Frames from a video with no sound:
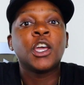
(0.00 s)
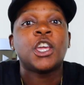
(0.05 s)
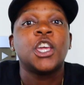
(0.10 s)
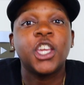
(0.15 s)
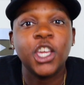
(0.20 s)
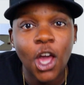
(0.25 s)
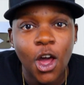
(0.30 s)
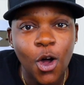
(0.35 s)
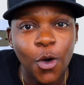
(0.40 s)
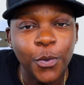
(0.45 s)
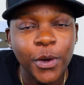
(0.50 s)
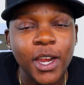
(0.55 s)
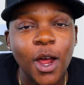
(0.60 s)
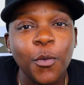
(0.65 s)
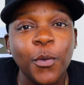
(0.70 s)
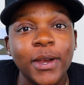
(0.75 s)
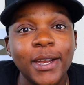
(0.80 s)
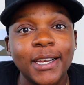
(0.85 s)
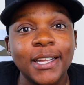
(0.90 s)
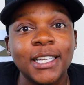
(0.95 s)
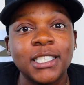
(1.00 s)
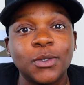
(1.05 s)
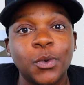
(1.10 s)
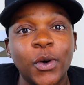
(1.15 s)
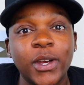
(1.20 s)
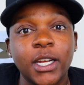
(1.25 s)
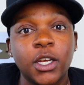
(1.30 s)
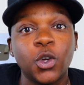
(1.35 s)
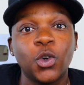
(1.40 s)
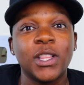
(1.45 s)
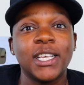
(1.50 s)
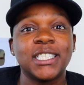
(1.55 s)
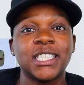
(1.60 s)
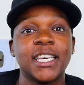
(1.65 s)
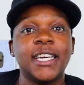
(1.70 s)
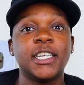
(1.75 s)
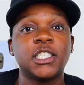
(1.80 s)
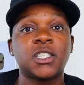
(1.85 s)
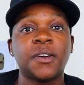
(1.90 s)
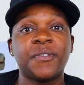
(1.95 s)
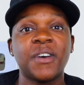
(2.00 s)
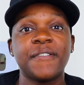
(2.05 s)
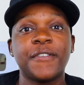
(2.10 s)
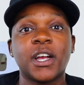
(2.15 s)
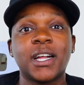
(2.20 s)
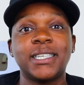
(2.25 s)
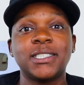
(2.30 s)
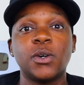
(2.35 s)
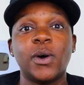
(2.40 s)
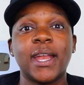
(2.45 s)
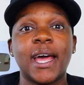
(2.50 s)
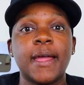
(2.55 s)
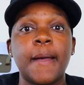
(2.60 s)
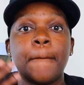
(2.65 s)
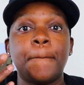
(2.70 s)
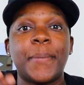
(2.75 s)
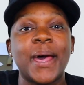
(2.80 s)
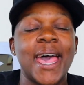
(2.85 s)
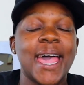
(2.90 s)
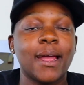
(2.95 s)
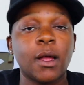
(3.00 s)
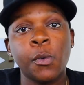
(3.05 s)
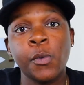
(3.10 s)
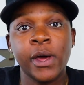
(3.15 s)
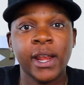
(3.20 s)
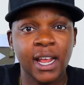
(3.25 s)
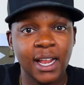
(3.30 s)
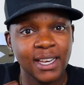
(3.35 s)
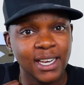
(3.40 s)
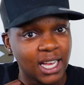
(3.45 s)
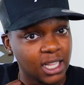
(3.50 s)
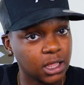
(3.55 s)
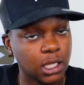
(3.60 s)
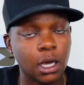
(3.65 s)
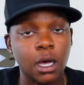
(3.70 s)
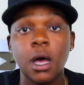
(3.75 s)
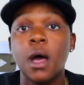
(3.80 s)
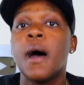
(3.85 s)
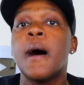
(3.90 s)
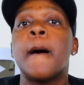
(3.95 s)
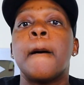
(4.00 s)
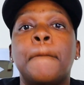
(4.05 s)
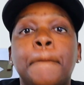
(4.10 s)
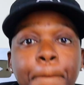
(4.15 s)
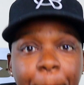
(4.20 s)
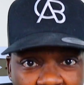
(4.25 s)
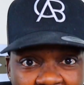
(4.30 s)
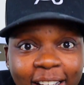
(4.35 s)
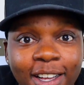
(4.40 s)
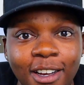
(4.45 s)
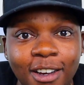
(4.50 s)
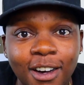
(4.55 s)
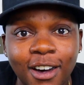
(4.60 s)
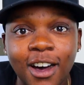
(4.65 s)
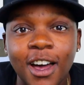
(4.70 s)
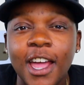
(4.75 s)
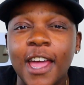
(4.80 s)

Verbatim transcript: Yo, what up, what it is, and what it do, this is your favorite Cuzzo, and I am back with another banger.